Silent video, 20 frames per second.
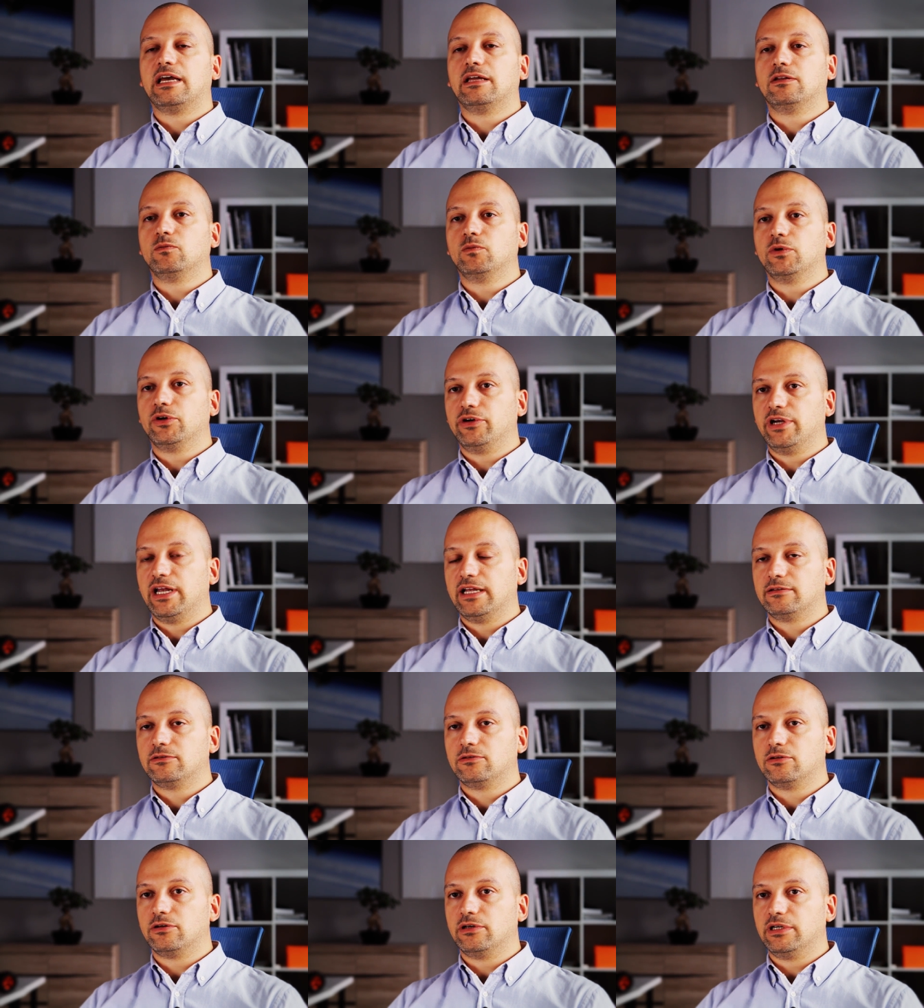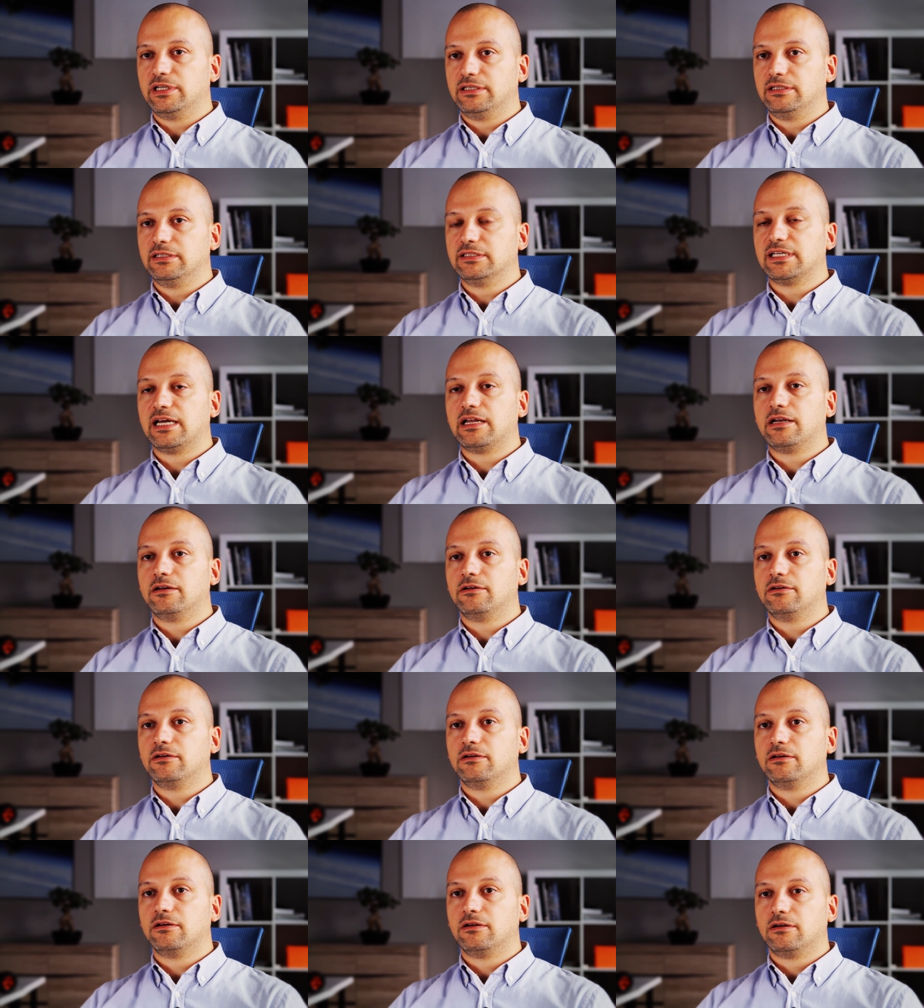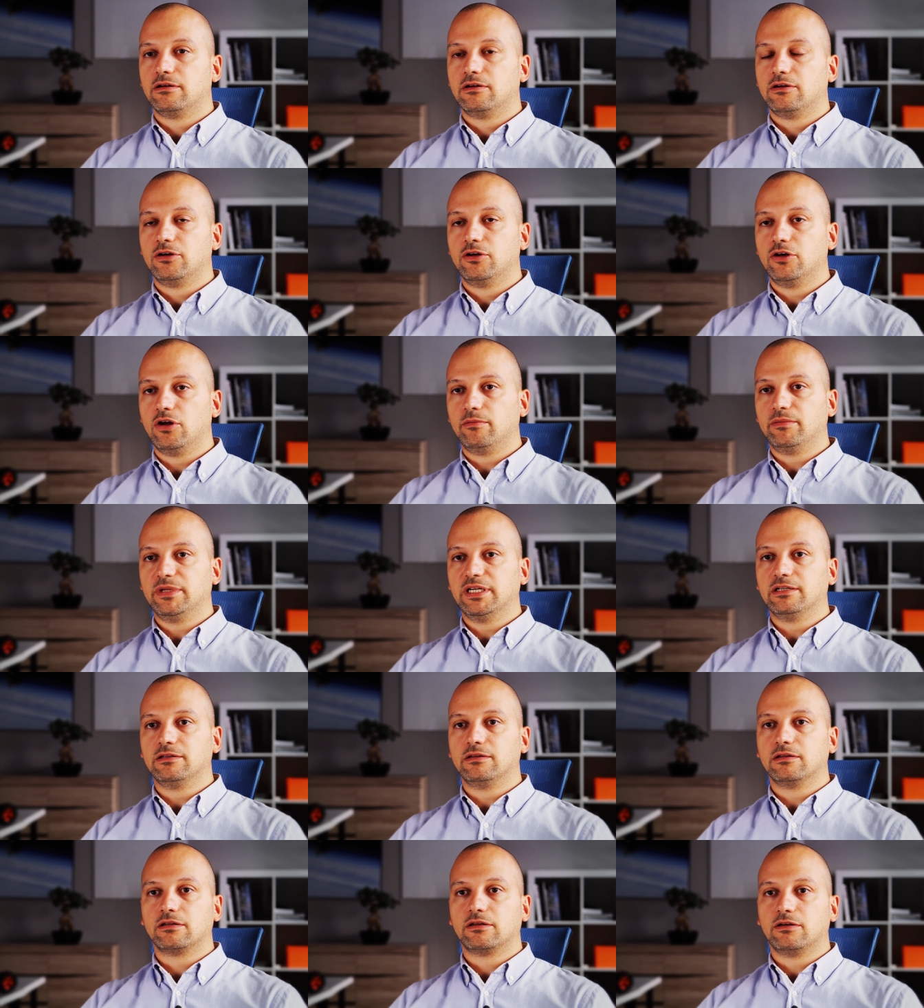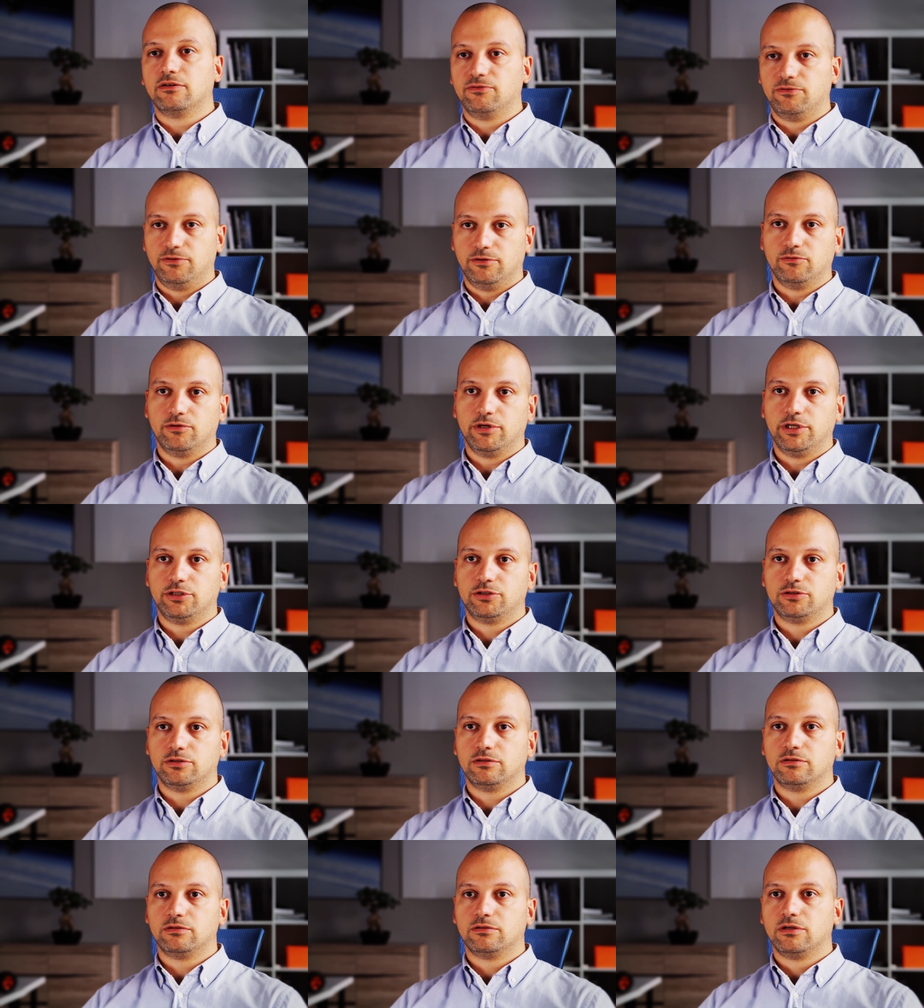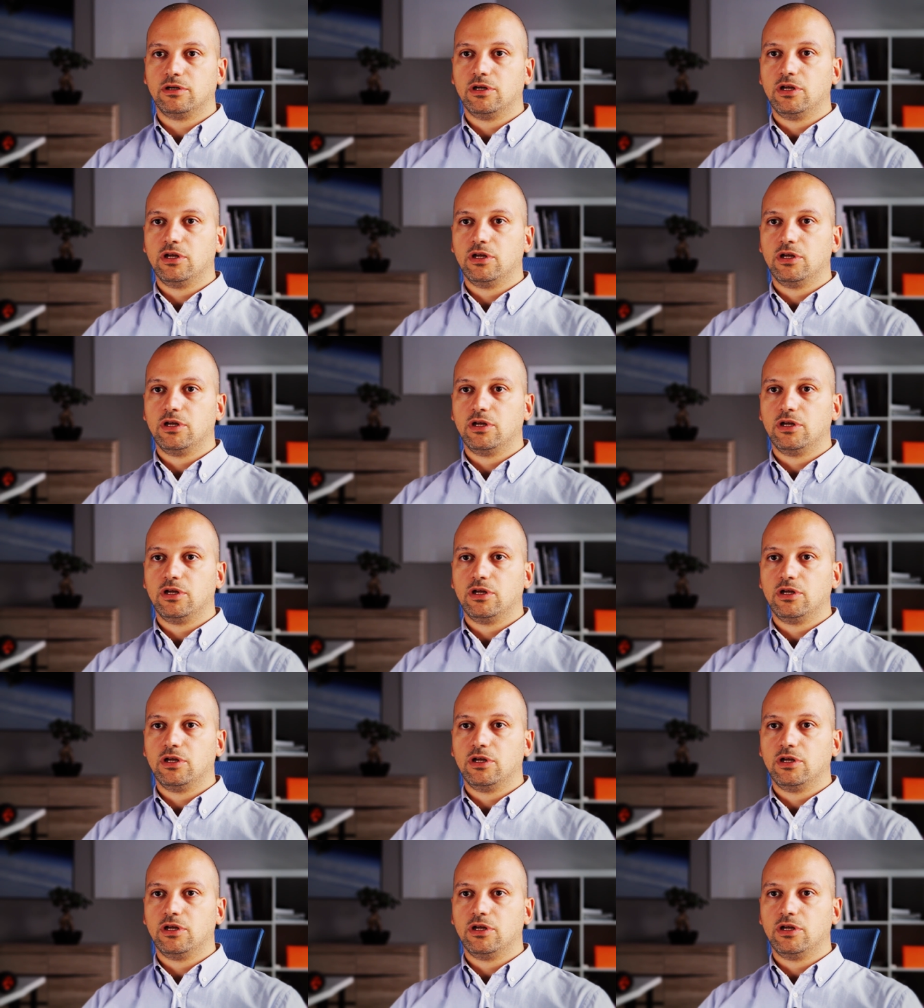and we re-enter in this unnominal configuration.